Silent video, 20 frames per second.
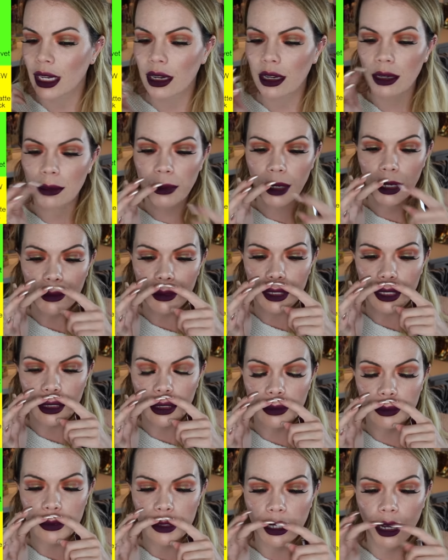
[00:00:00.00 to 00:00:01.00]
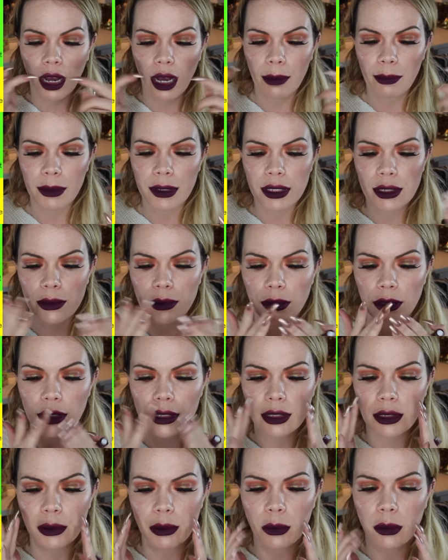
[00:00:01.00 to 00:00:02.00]
Um, I mean, up top it's
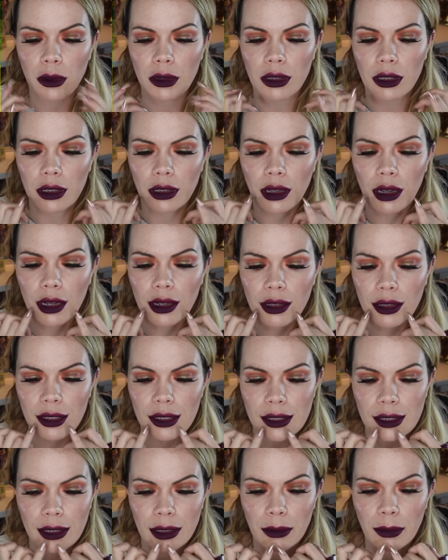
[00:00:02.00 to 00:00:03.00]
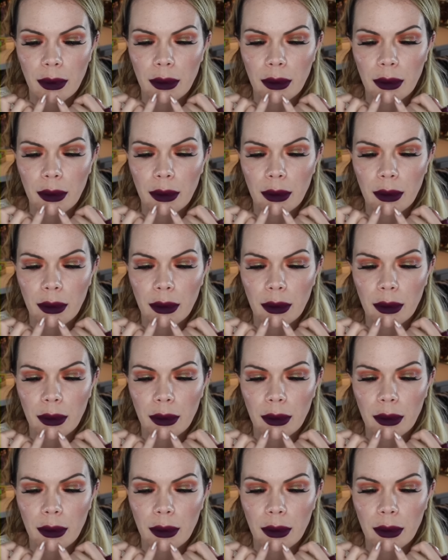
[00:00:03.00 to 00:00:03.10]
it's worn a lot nicer,